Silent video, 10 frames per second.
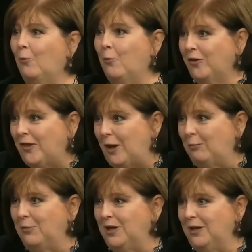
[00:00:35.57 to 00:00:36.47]
what
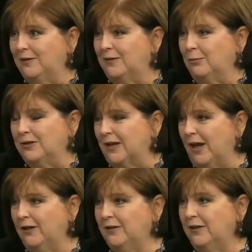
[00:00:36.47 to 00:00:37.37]
that means to
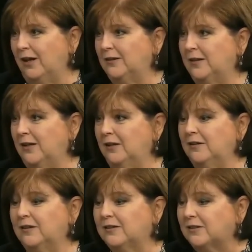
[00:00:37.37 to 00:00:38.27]
Wisconsinites
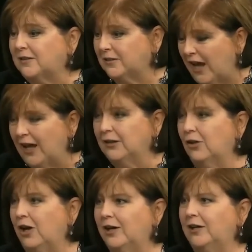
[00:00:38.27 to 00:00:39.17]
is that
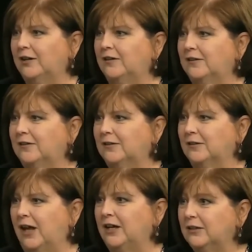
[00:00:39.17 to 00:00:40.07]
law is
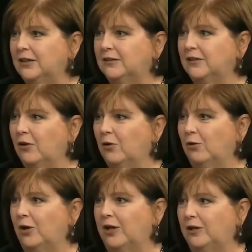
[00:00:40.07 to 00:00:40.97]
likely to
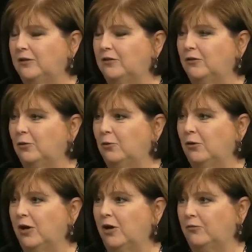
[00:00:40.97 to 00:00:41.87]
go
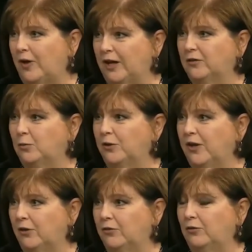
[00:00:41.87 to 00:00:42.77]
into effect
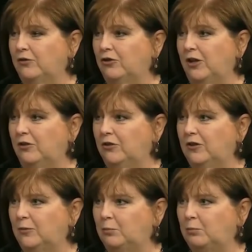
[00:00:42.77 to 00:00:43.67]
without those
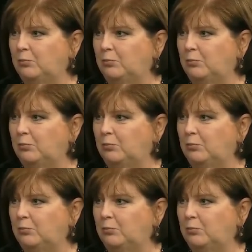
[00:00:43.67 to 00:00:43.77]
changes,